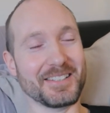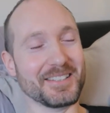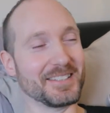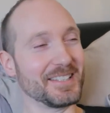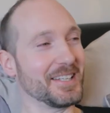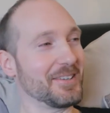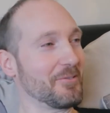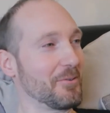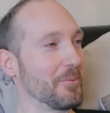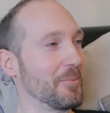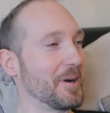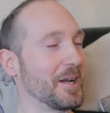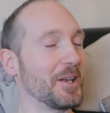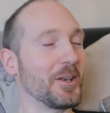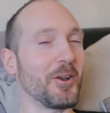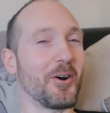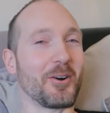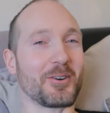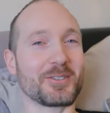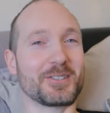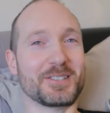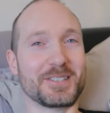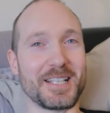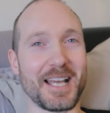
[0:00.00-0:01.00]
considering we're
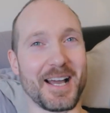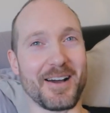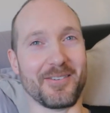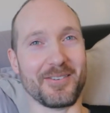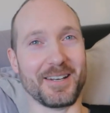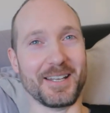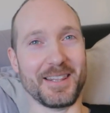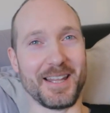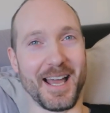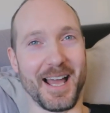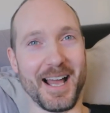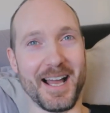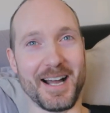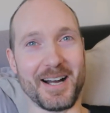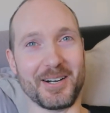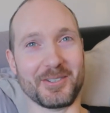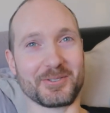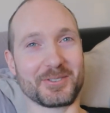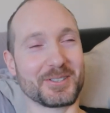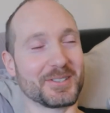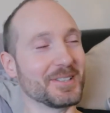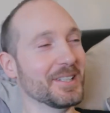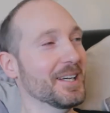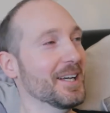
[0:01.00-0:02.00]
locked down in the
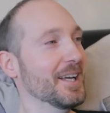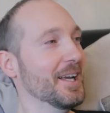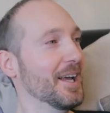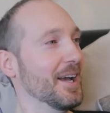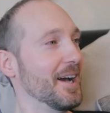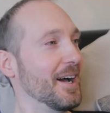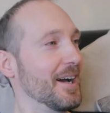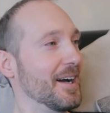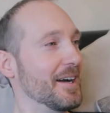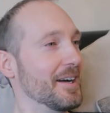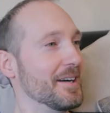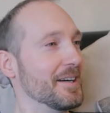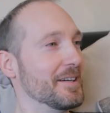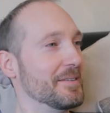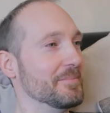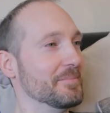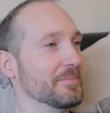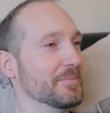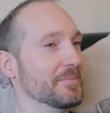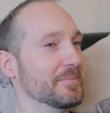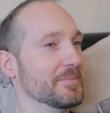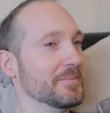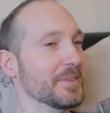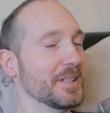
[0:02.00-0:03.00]
house,
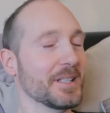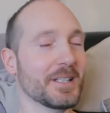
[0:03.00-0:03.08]
um,